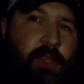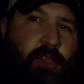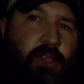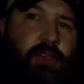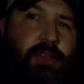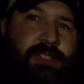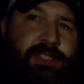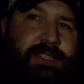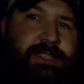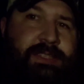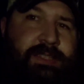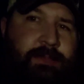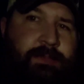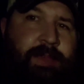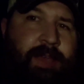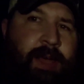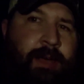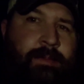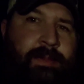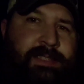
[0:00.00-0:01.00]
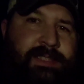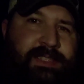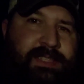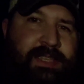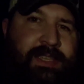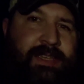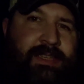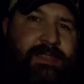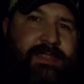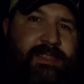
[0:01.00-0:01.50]
using some common
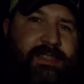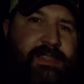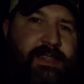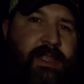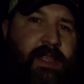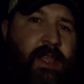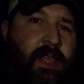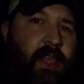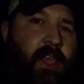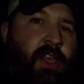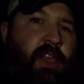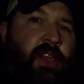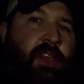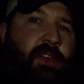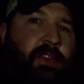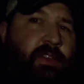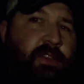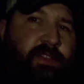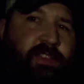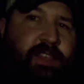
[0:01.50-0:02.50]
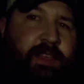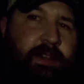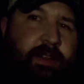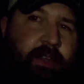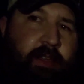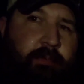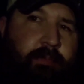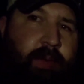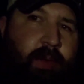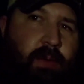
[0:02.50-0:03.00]
sense, you see
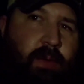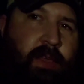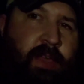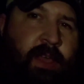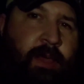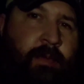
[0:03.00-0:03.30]
another boat